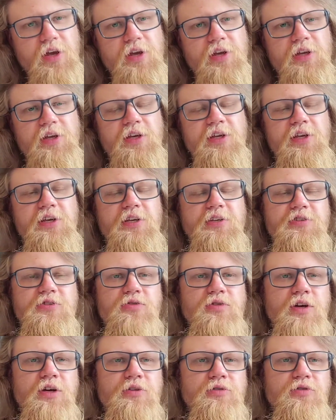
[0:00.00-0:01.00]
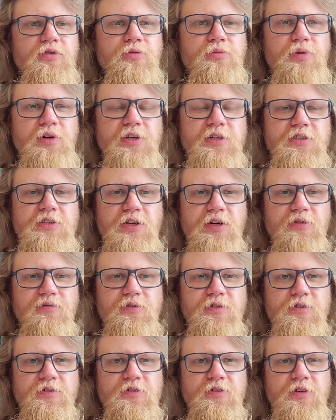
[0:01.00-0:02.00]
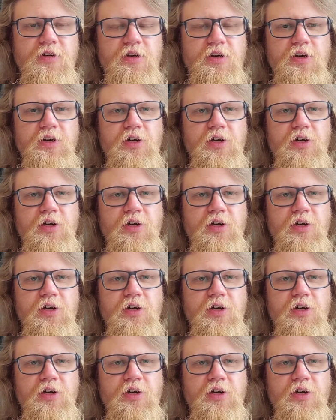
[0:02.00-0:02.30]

and he gets dragged to the police office,